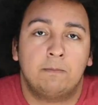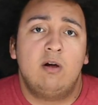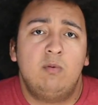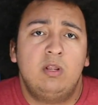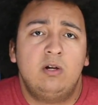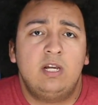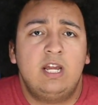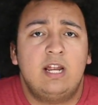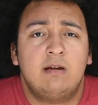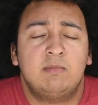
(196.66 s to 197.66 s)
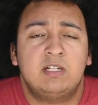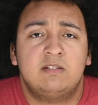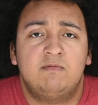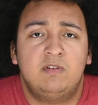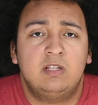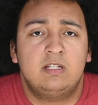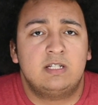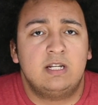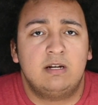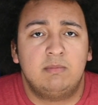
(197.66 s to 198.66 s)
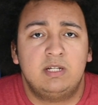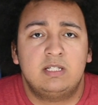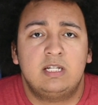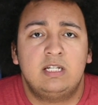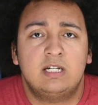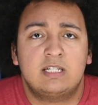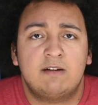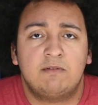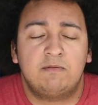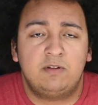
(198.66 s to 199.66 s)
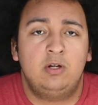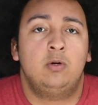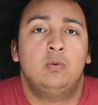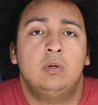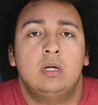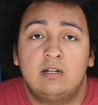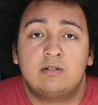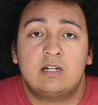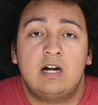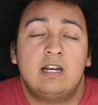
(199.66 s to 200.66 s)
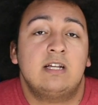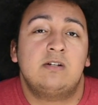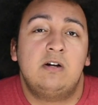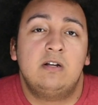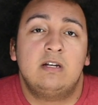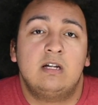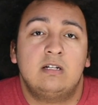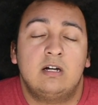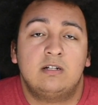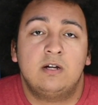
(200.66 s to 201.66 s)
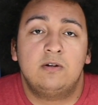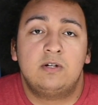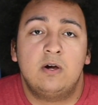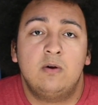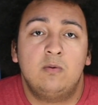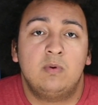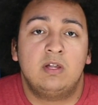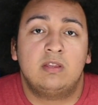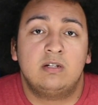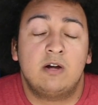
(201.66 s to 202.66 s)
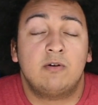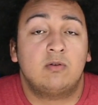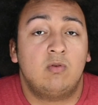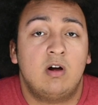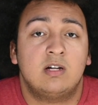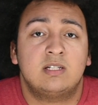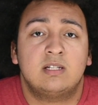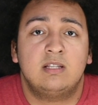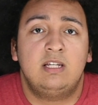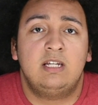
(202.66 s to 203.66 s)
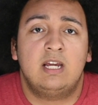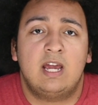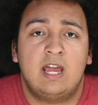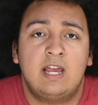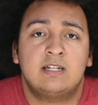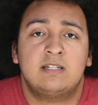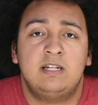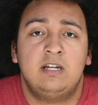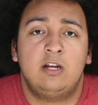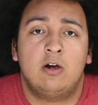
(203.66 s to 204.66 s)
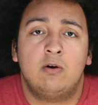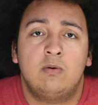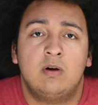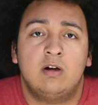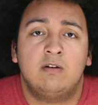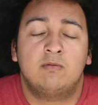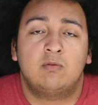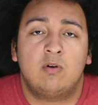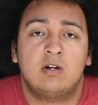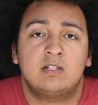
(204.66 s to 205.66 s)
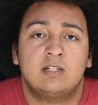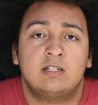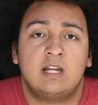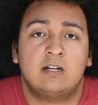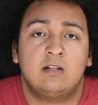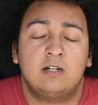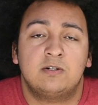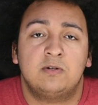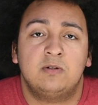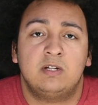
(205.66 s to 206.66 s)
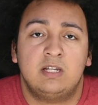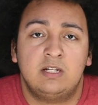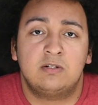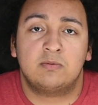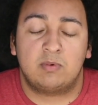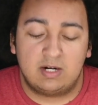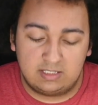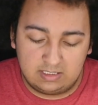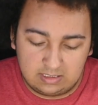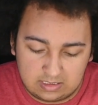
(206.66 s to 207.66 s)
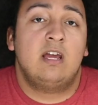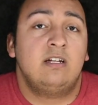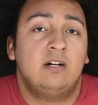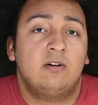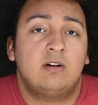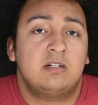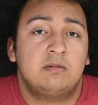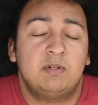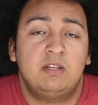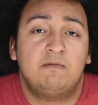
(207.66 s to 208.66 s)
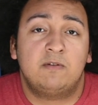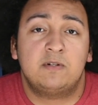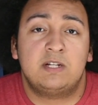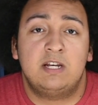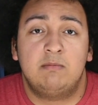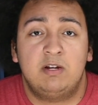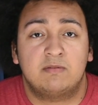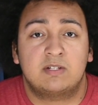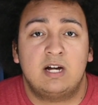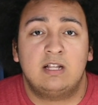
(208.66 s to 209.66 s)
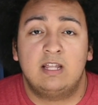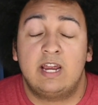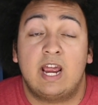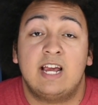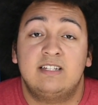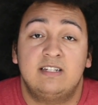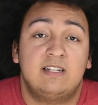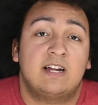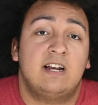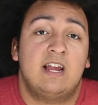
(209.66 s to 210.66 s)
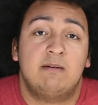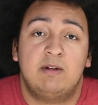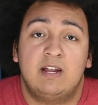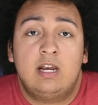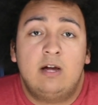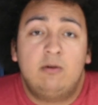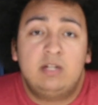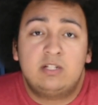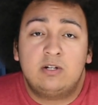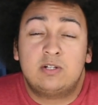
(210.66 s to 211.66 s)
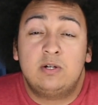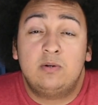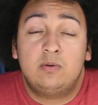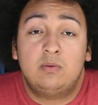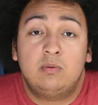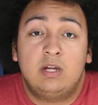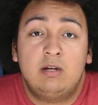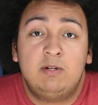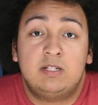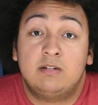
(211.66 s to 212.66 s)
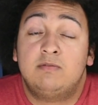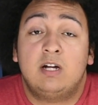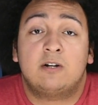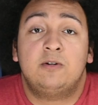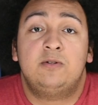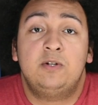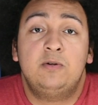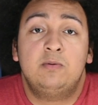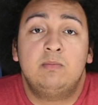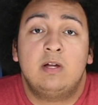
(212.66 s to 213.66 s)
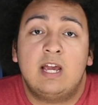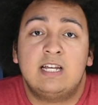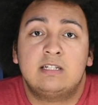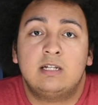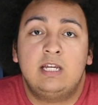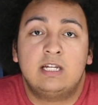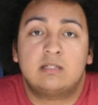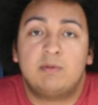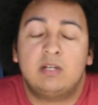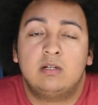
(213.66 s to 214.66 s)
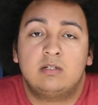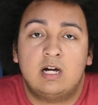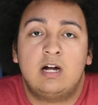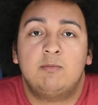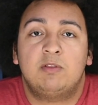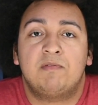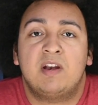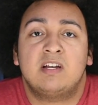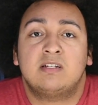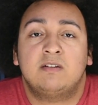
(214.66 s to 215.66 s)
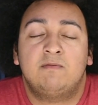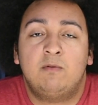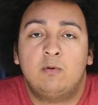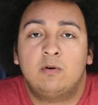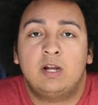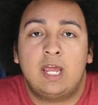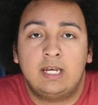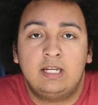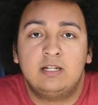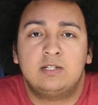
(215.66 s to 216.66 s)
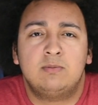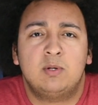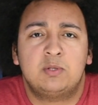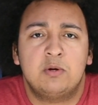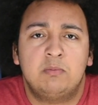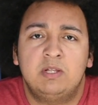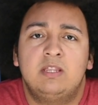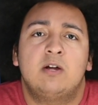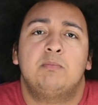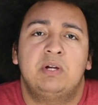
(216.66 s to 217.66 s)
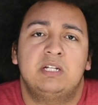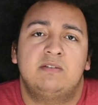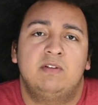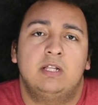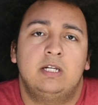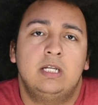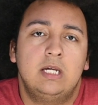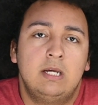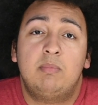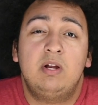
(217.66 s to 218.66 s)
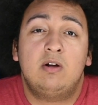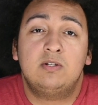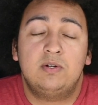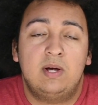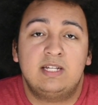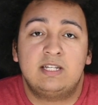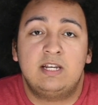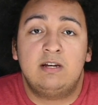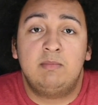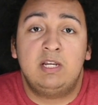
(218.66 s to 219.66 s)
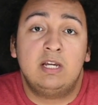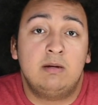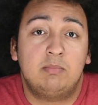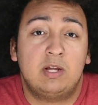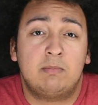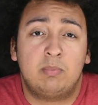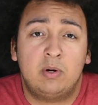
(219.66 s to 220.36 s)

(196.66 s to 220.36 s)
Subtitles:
Now, when looking at Ant-Man's villains and enemies, he does have a few. Now, Scott has gone toe-to-toe with Darren Cross, the ex-CEO of Cross Technological Enterprises, and Darren Cross has been the first enemy of Scott Lang as the second Ant-Man. Now, he's also enemies of Doctor Doom, as he has spent time with the Fantastic Four, and he is most notably their biggest villain. But he also has an enemy in Blake